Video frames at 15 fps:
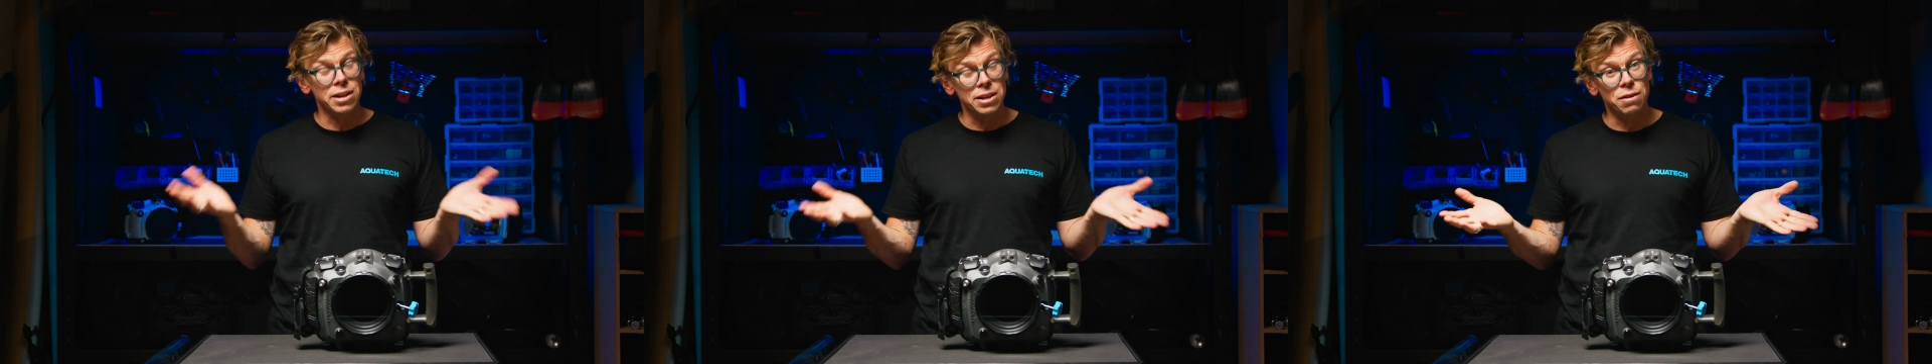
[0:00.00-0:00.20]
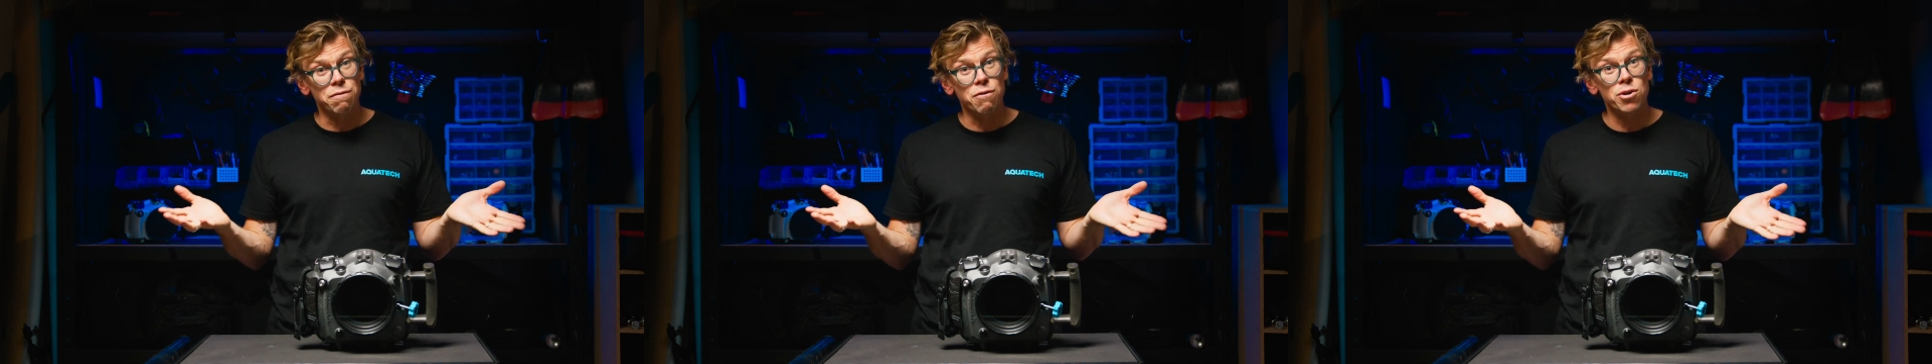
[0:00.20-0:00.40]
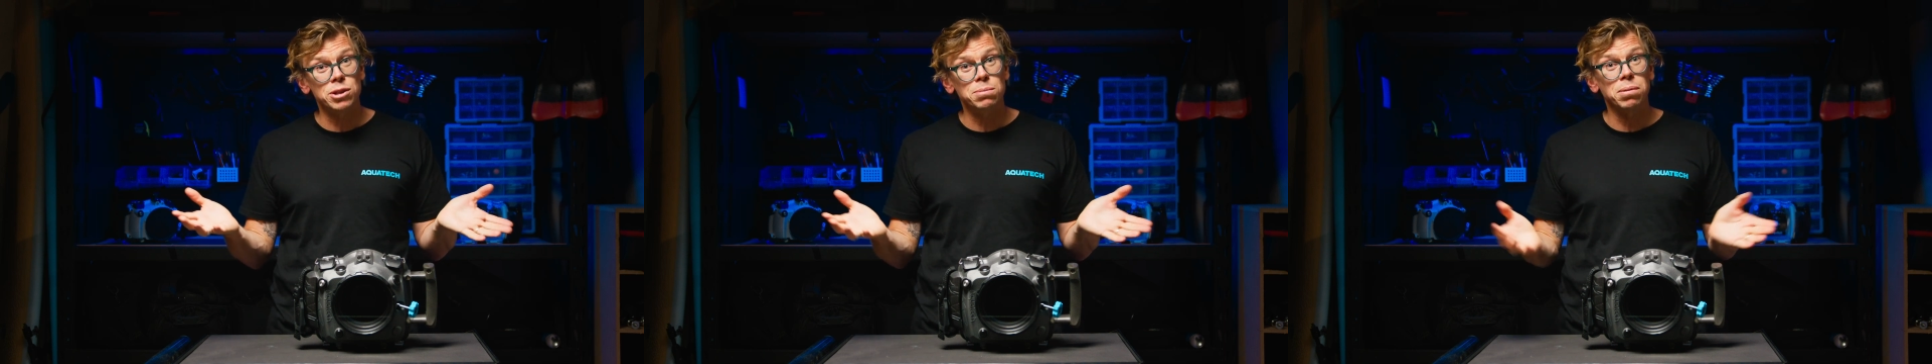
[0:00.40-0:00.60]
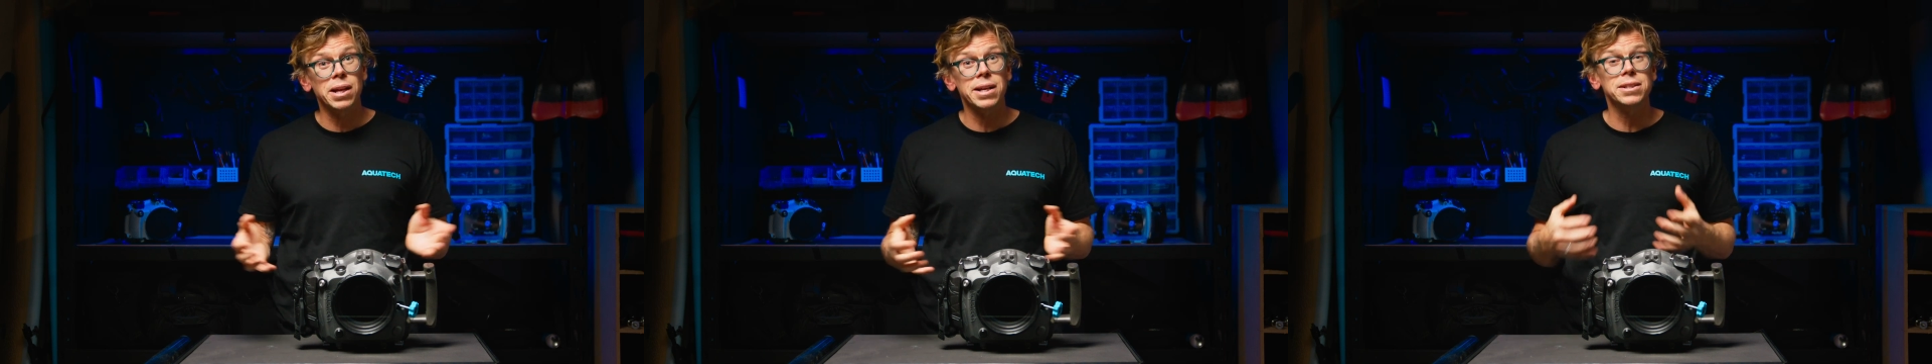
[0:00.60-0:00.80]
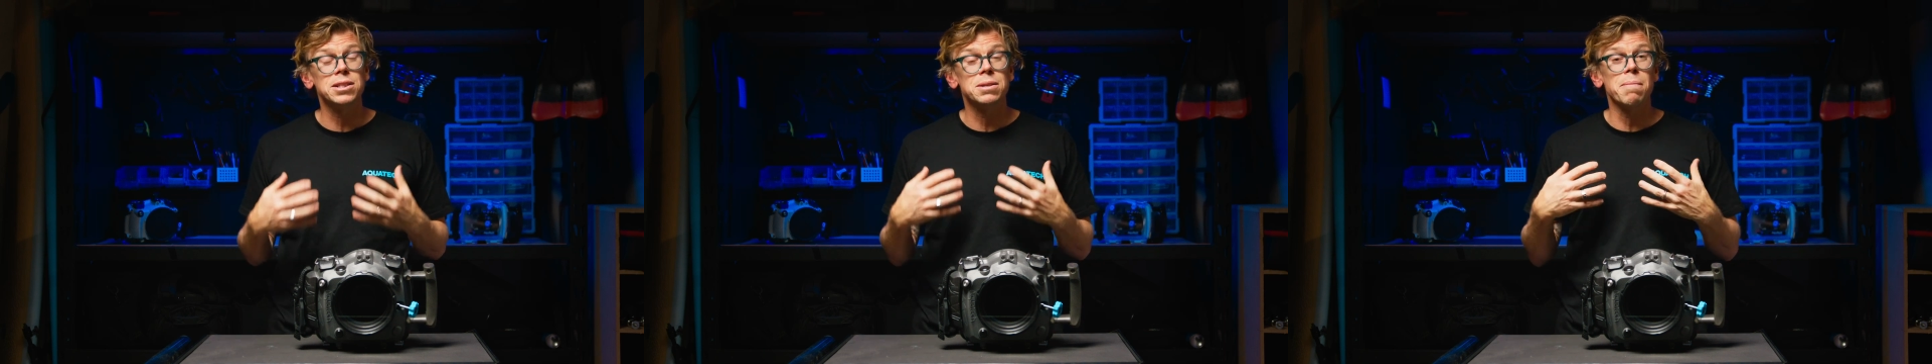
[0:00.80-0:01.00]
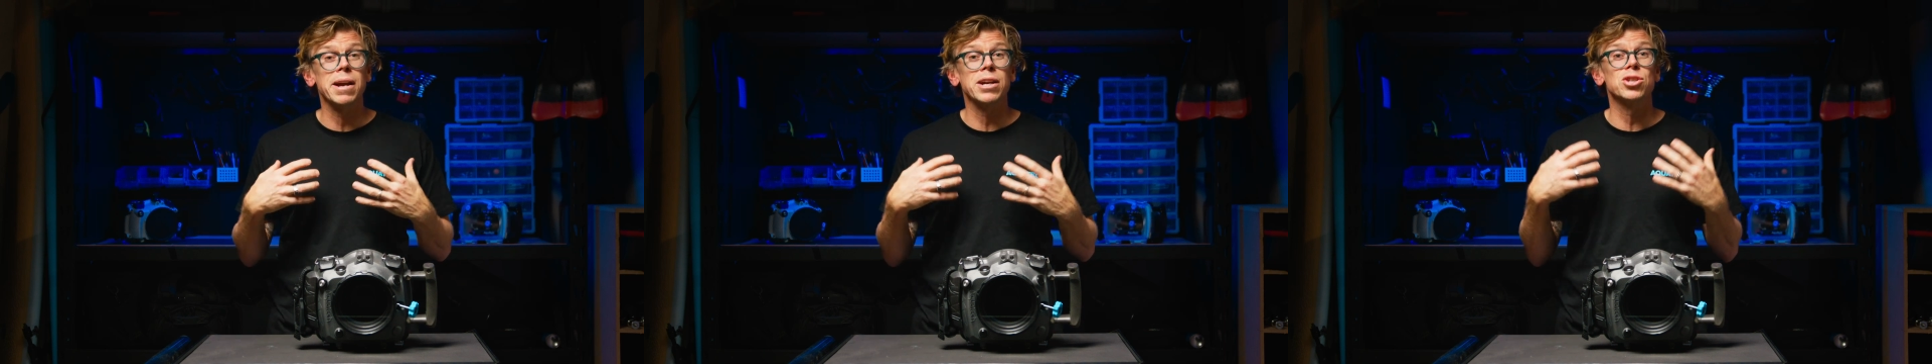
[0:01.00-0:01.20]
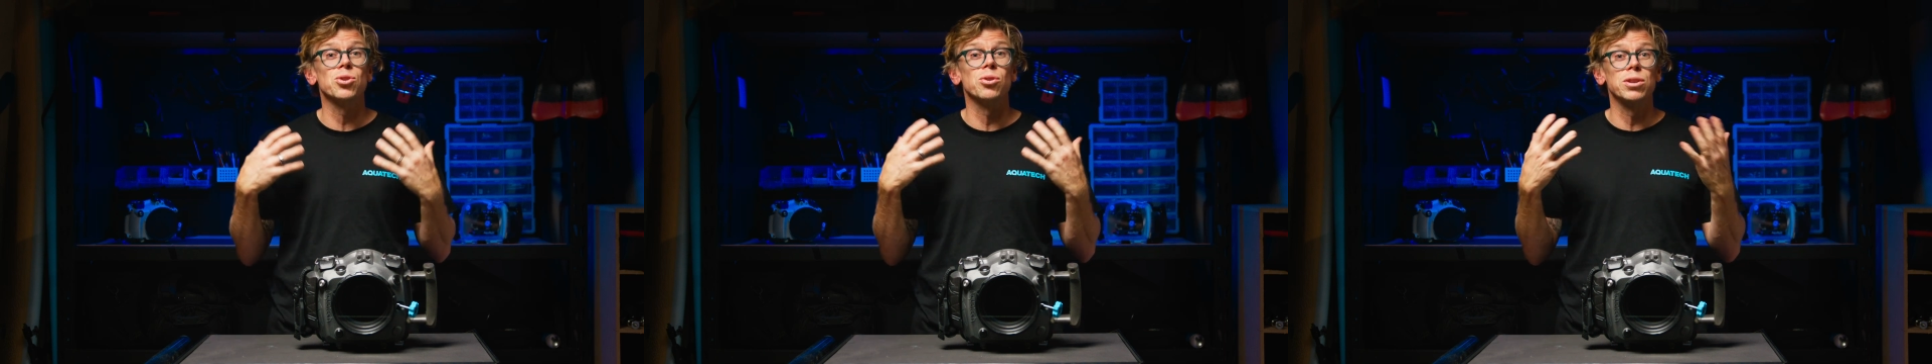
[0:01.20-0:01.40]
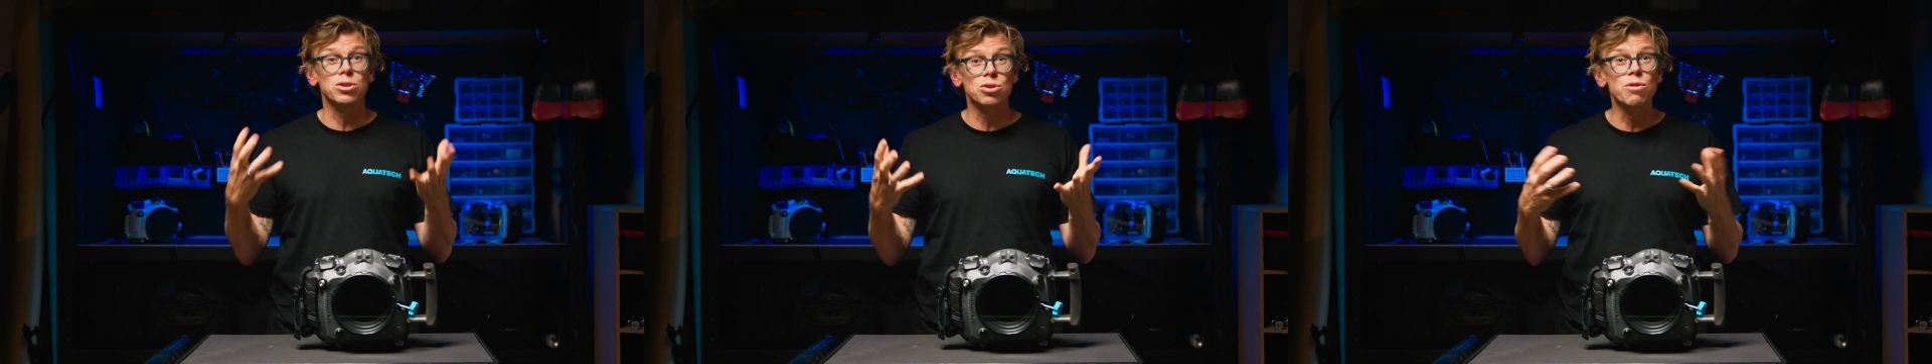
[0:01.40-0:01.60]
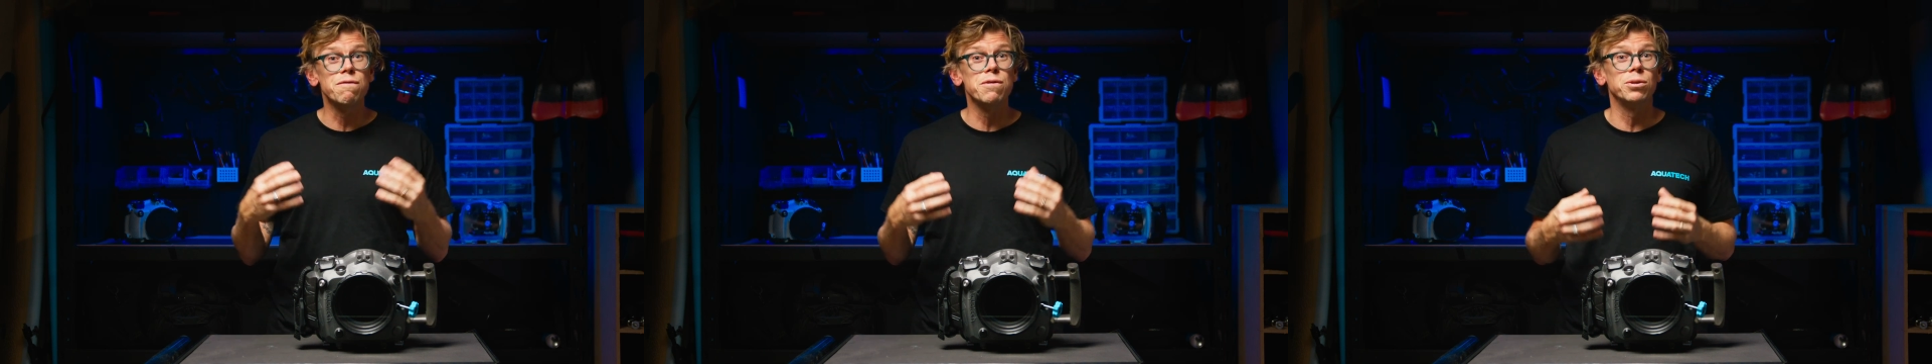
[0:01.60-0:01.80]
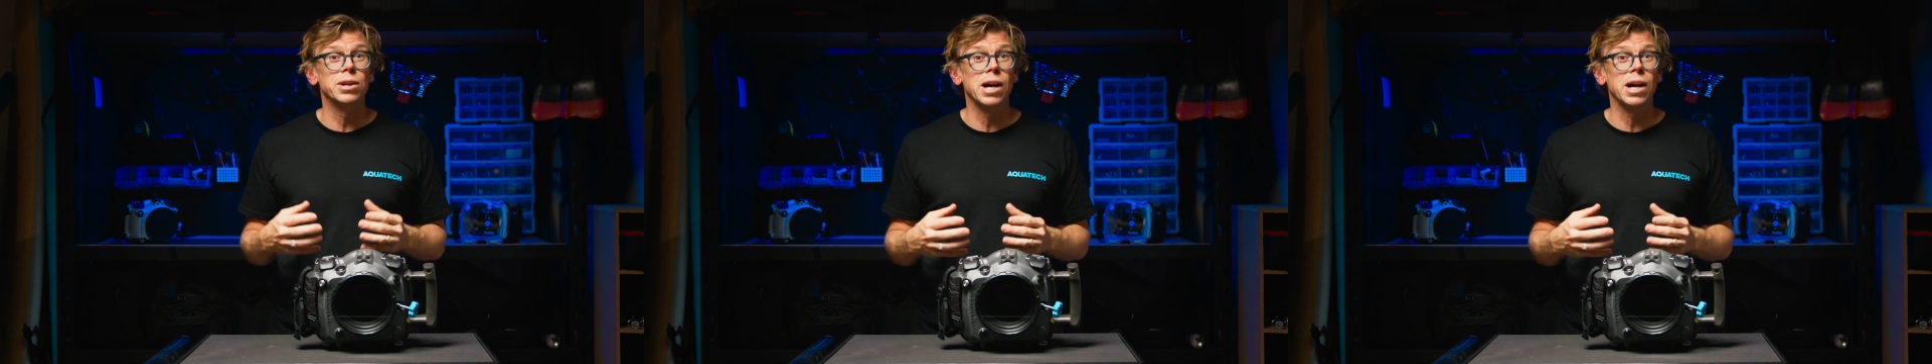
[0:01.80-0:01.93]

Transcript: in the first place to make sure that you feel